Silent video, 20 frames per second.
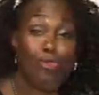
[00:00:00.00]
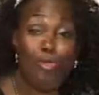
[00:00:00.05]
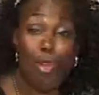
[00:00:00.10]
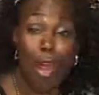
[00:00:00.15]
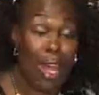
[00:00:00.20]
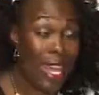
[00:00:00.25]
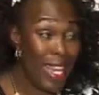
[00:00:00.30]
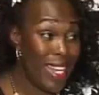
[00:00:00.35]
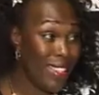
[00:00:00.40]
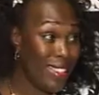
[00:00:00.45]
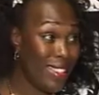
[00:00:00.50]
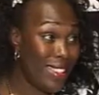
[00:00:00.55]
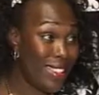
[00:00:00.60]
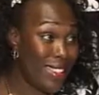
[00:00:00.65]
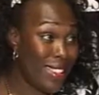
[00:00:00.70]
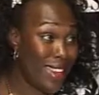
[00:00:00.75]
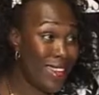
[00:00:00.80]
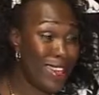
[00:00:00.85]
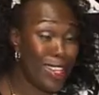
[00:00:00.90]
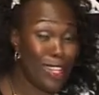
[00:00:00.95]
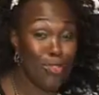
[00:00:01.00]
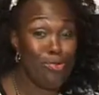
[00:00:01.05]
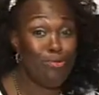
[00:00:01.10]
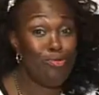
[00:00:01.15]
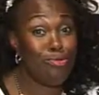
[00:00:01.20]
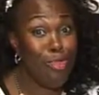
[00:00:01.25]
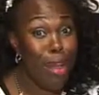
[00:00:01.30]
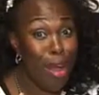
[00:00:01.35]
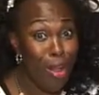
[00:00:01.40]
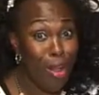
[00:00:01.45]
right and it's
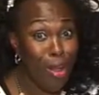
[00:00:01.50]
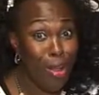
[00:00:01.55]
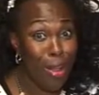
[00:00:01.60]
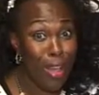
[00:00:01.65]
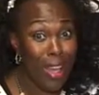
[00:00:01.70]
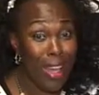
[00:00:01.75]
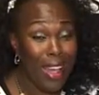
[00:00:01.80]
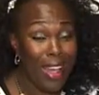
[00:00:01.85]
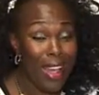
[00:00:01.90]
wrong,